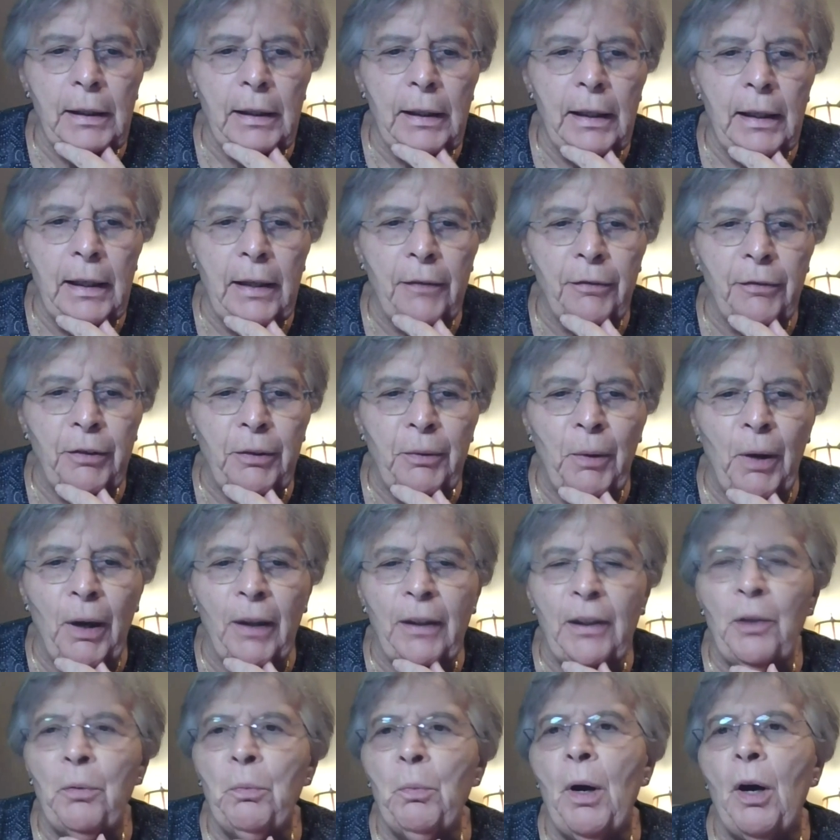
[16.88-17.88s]
everyone,
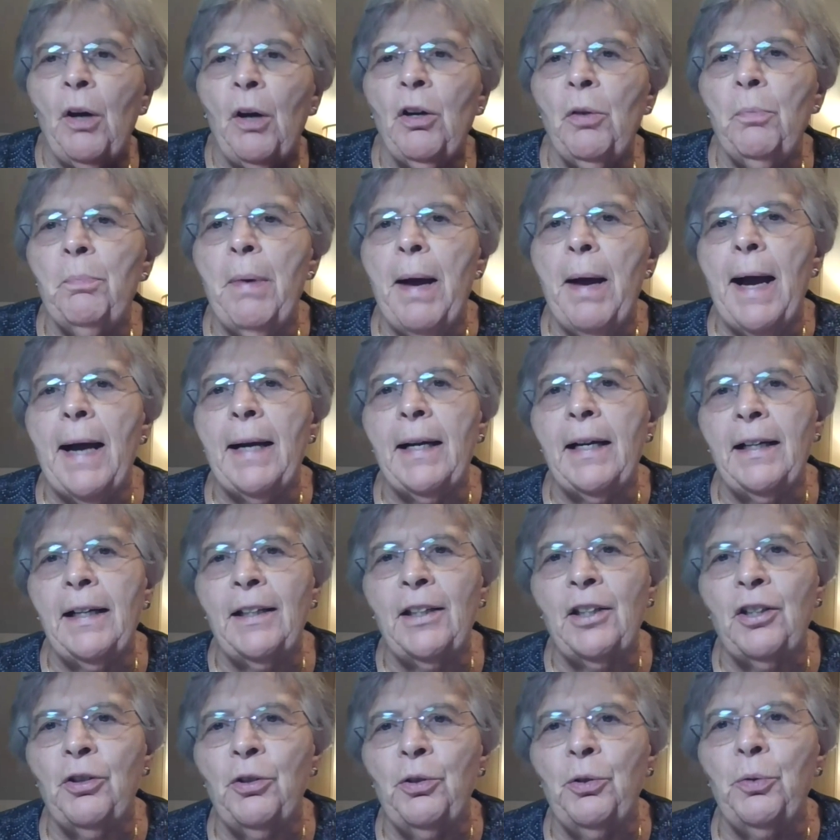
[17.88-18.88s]
and welcome back
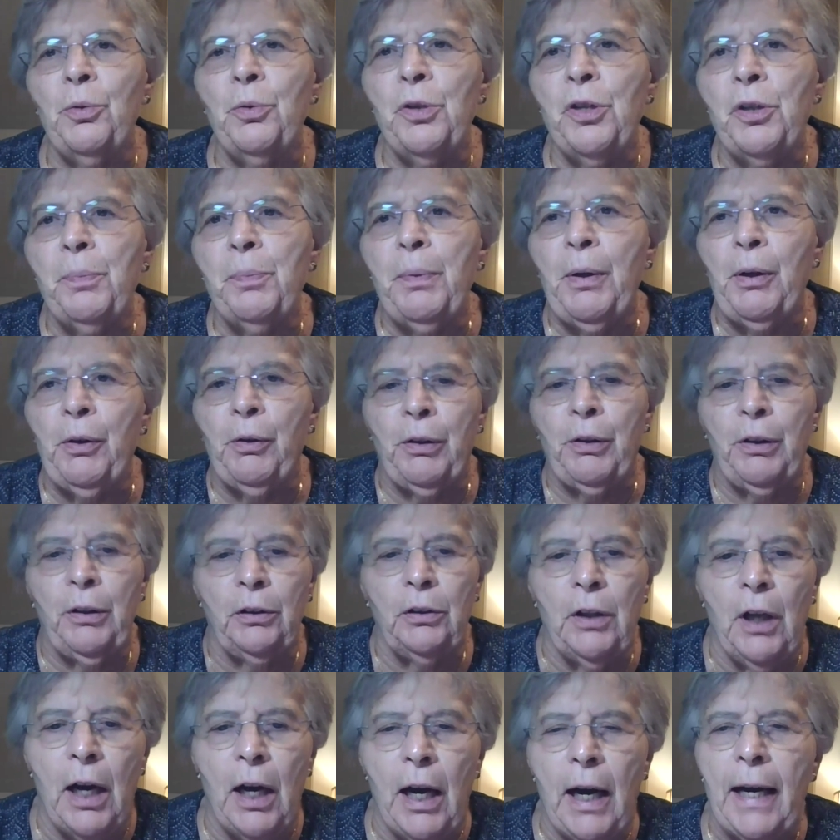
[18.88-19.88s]
to Spirit
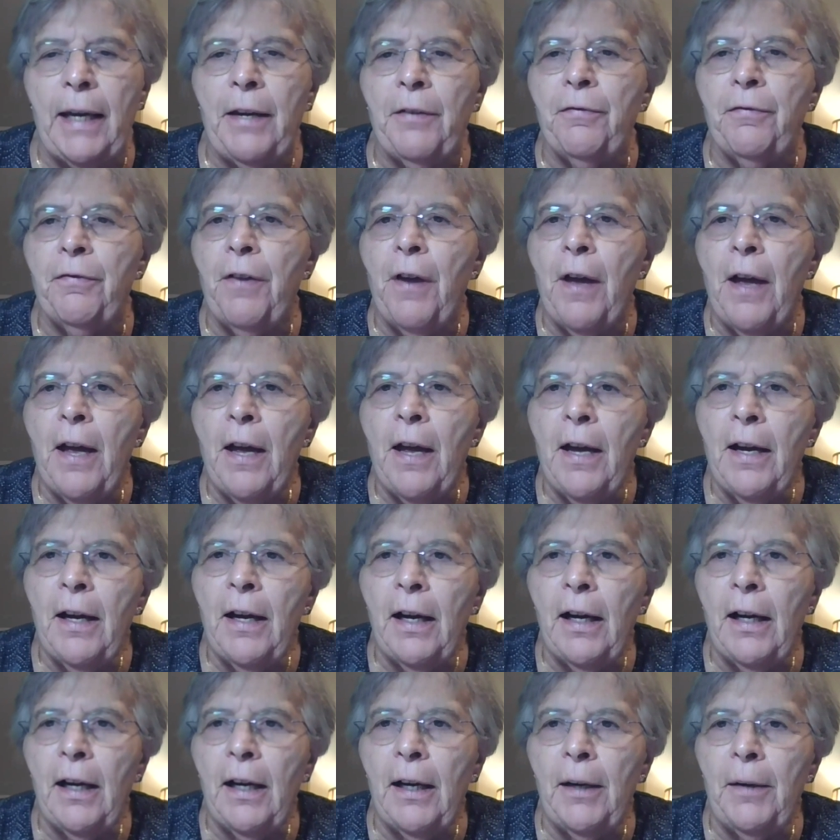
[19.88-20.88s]
Alive
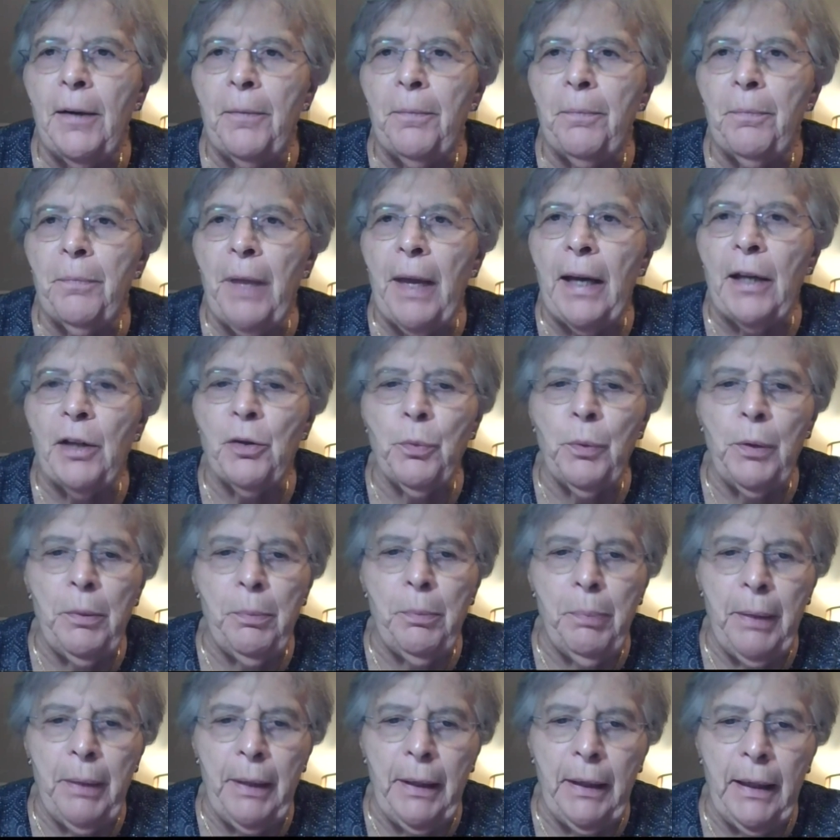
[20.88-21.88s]
as we
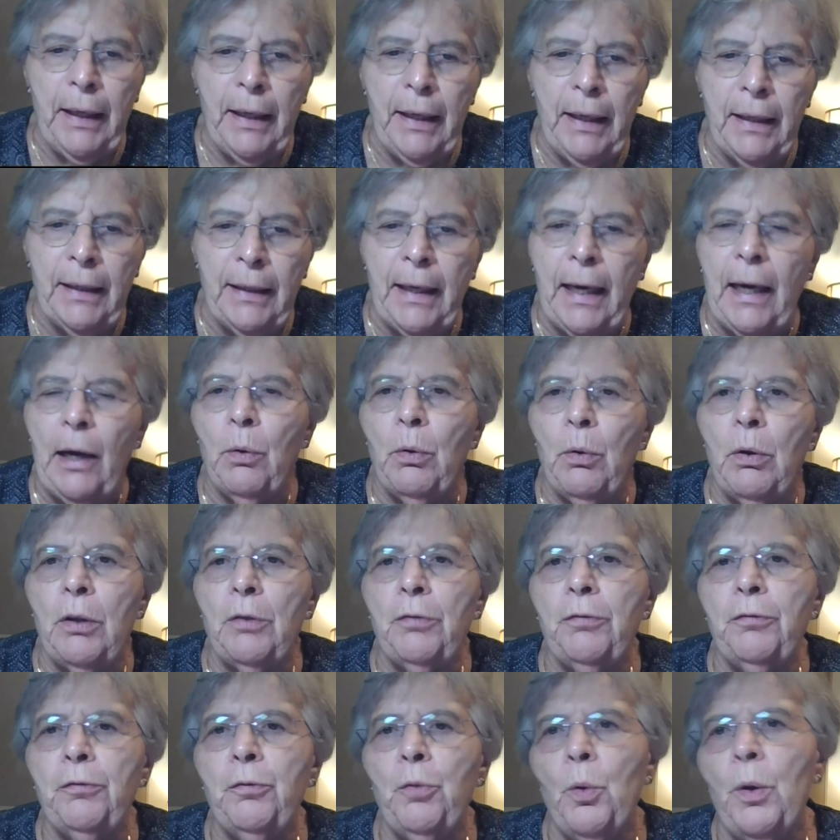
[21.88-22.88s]
begin our
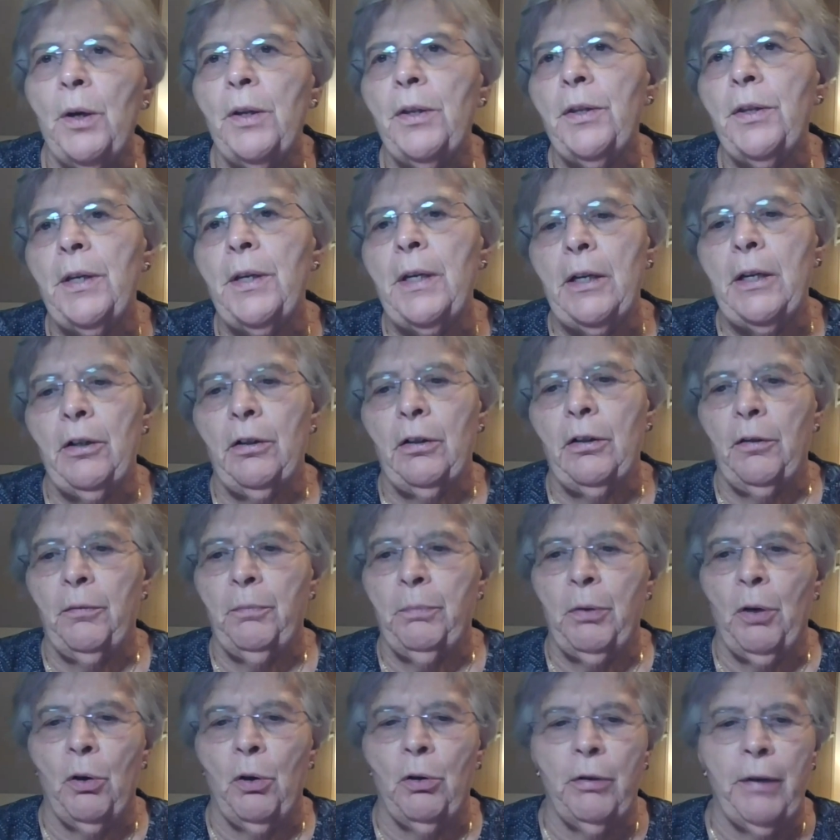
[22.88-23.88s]
fourth year of
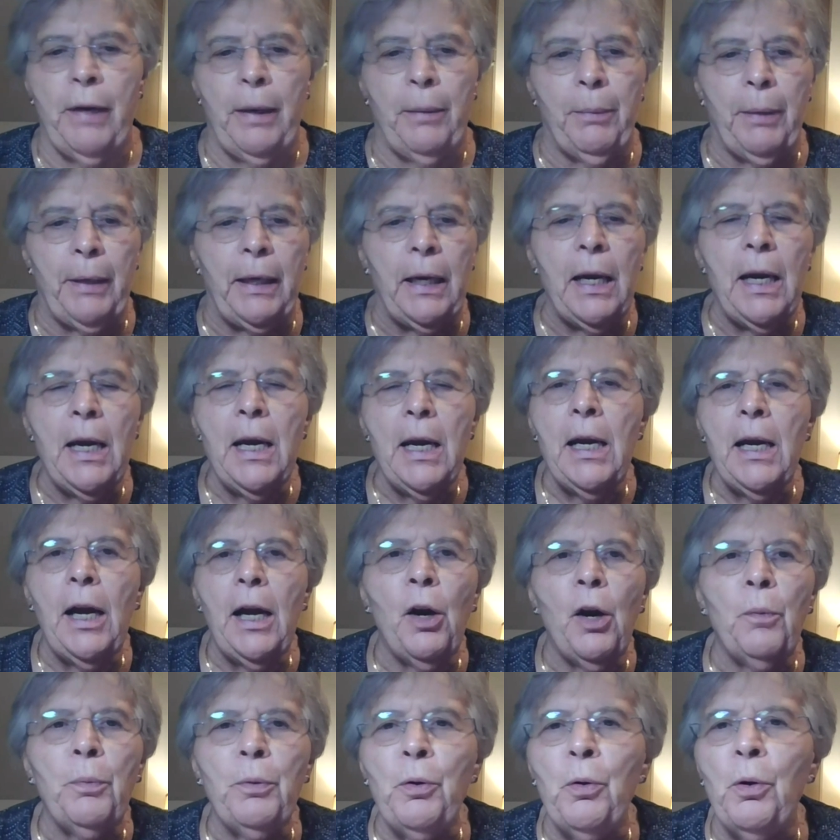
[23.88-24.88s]
programming. I
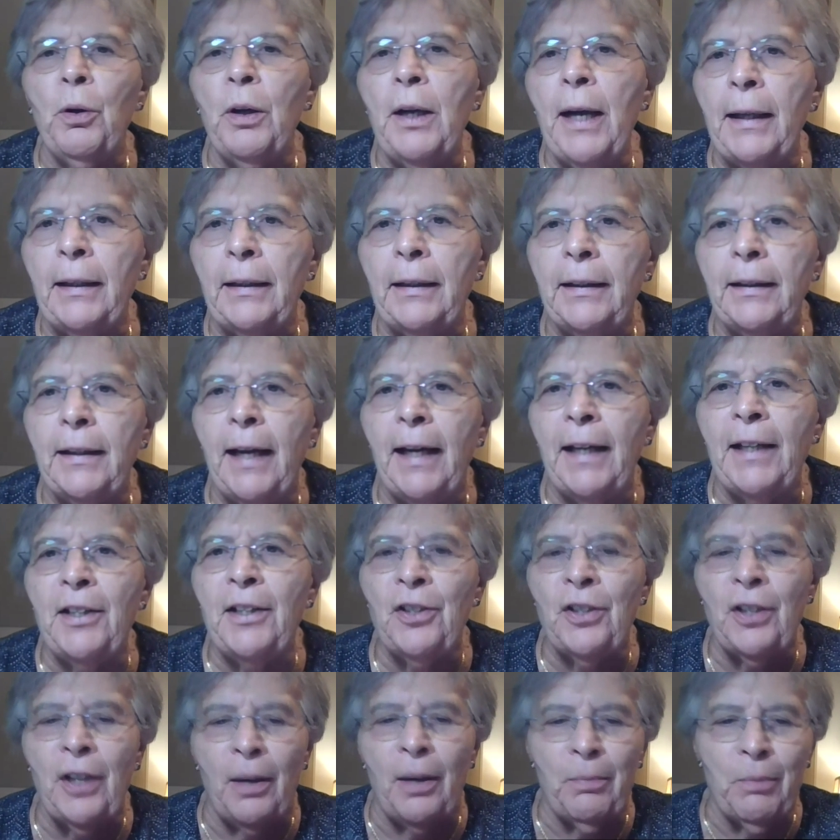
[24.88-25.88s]
hope you all had a nice
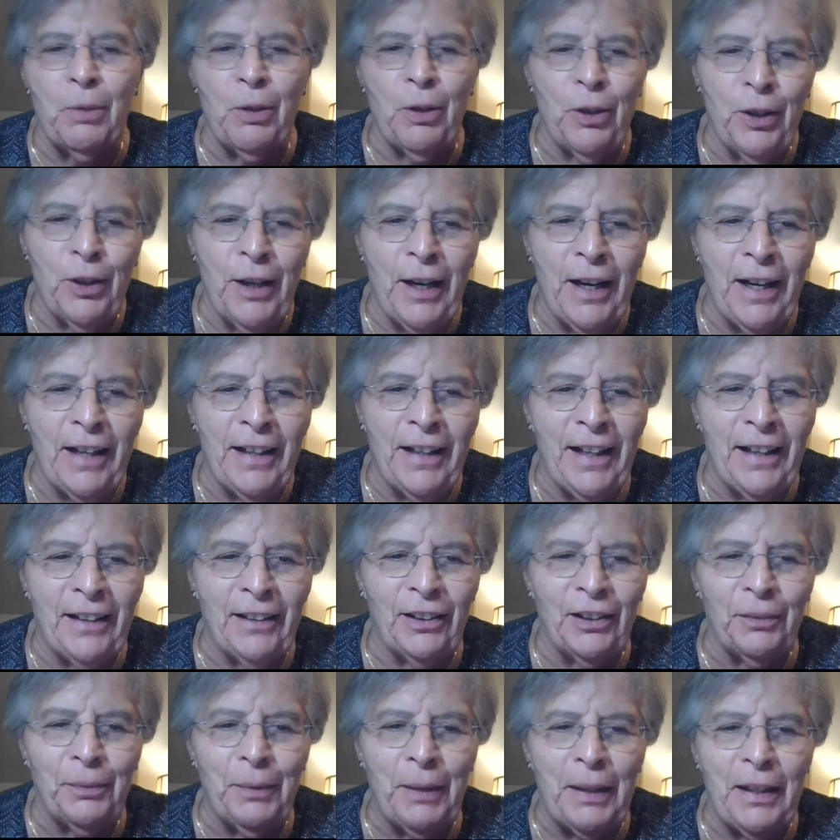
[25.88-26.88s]
summer and had a
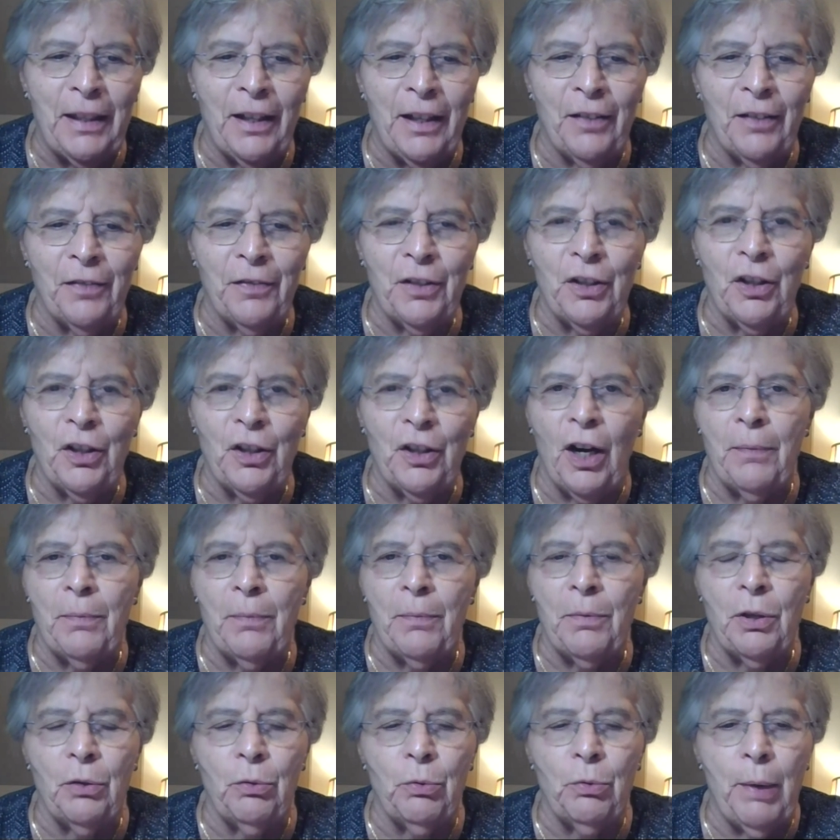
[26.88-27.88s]
little bit of time
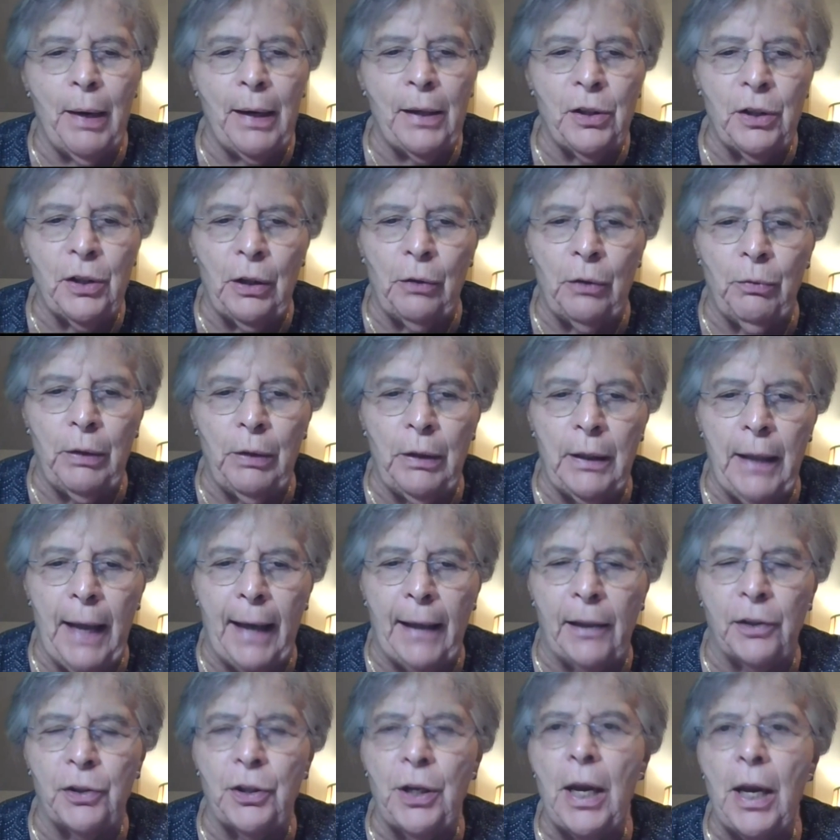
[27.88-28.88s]
to rest and
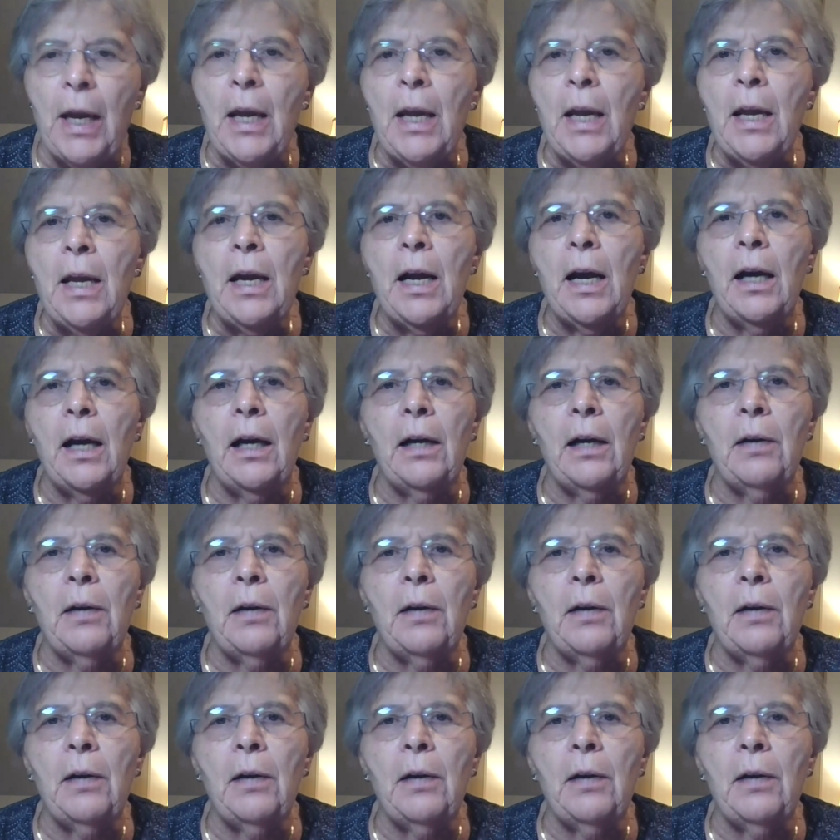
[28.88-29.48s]
relax. Uh,